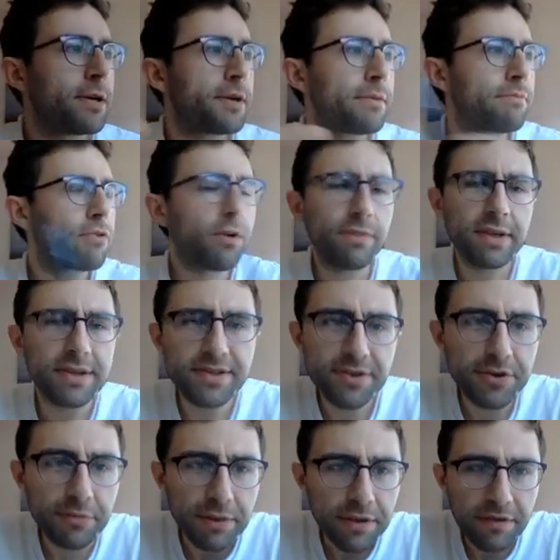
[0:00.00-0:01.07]
Probably it's going
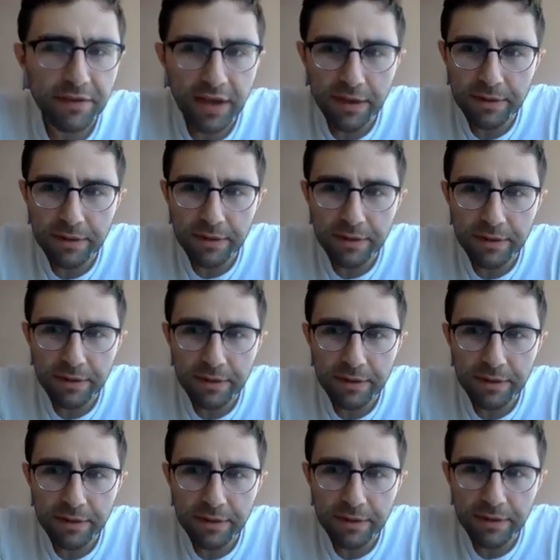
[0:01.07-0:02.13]
to be the same in A
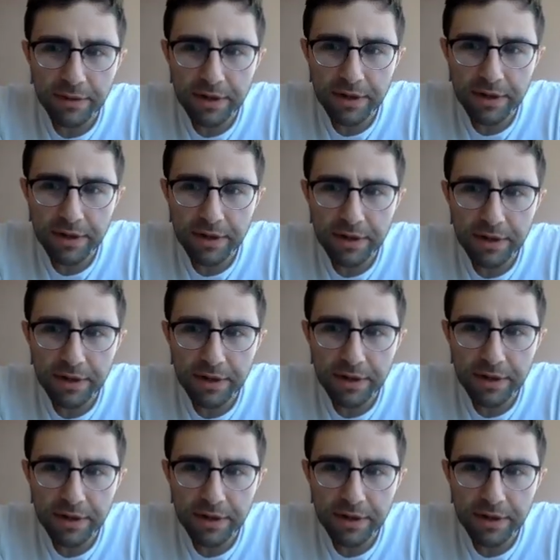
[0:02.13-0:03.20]
level. It's going to be the
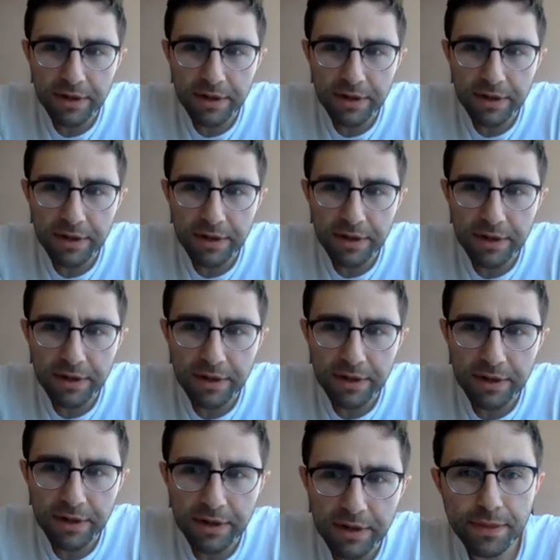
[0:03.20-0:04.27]
same at university. Just
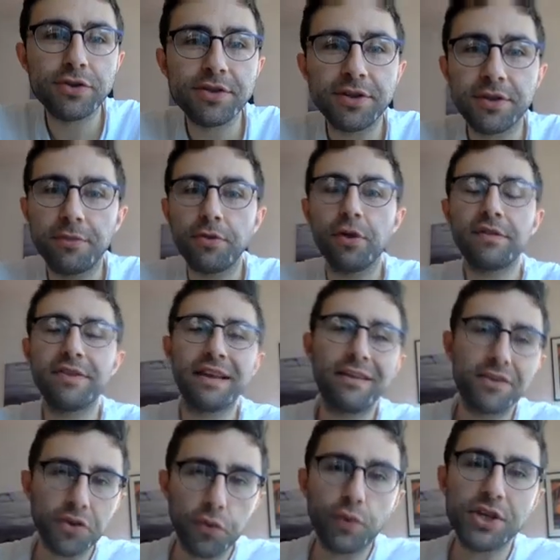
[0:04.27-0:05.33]
get used to them not
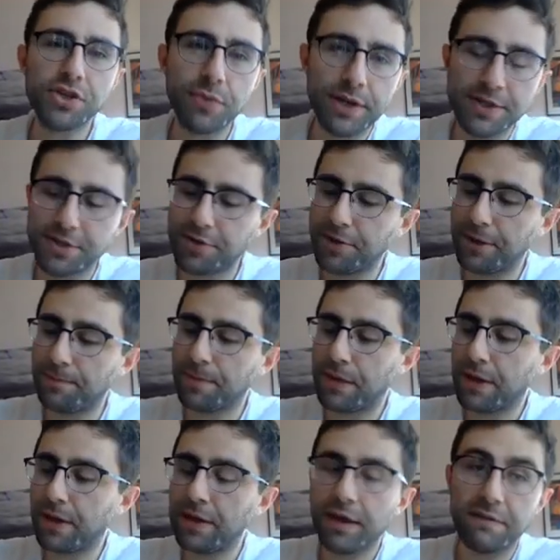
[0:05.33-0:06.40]
telling you which way to do it.
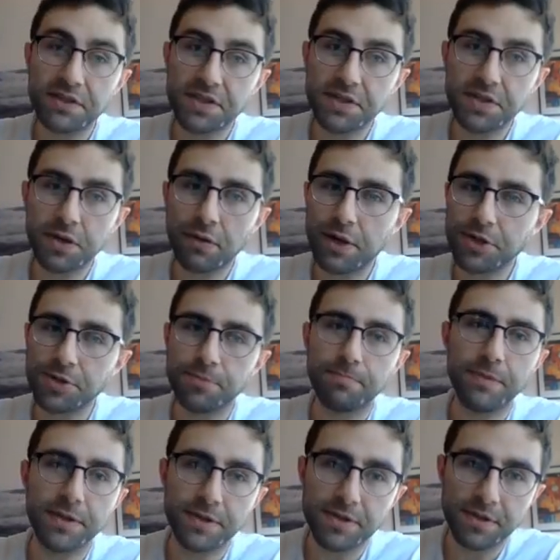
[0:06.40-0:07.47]
If it's integration,
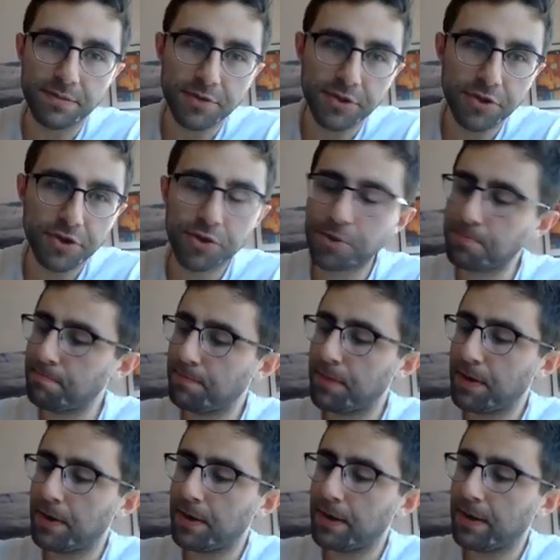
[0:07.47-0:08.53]
is it substitution?
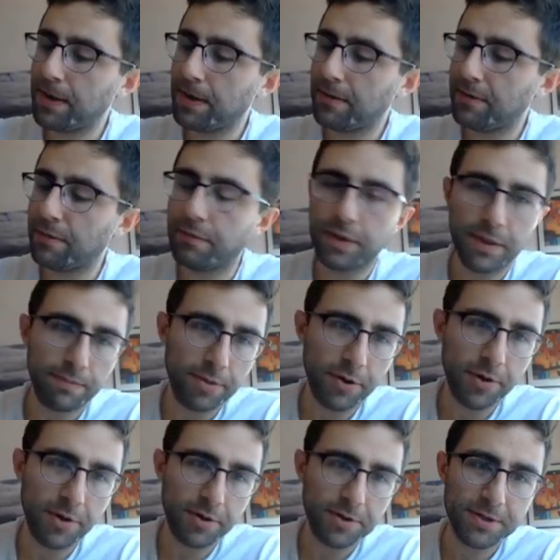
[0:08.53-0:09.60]
Is it by
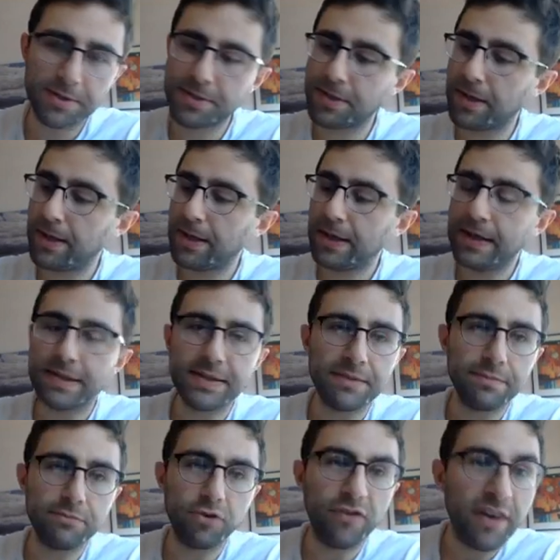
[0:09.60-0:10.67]
parts? Is it
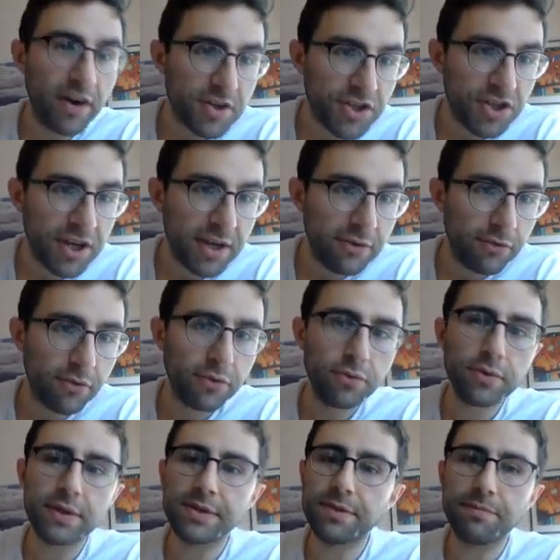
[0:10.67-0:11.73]
reverse chain rule?
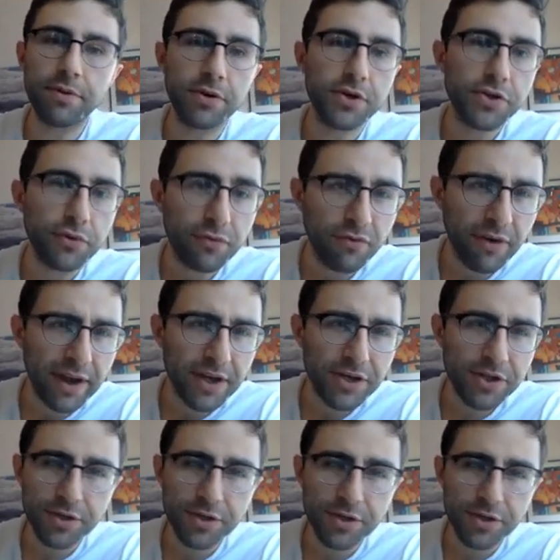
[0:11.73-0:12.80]
Is it partial
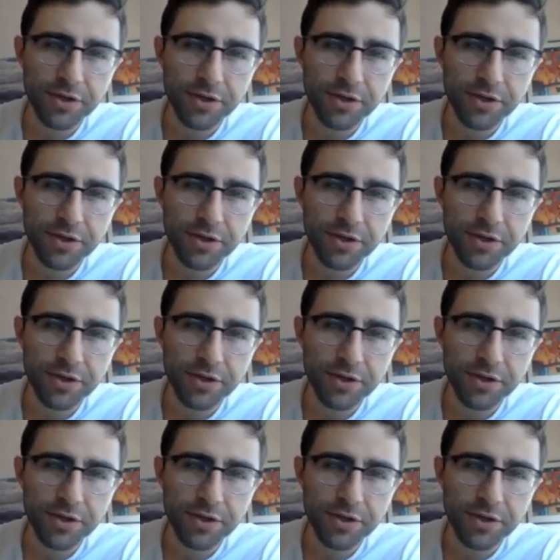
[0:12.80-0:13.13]
fractions?